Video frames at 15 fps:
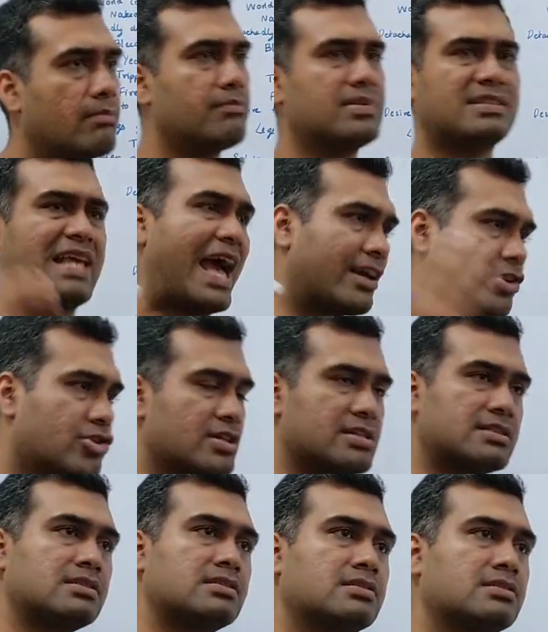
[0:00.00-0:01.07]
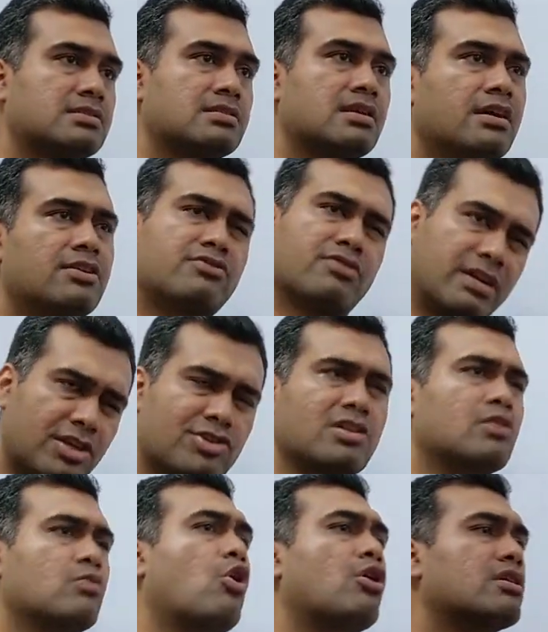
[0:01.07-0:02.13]
sanctions,
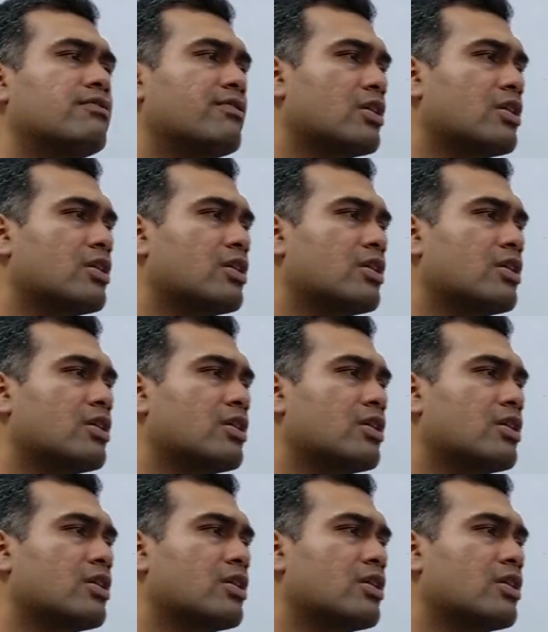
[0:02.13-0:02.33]
traditional war if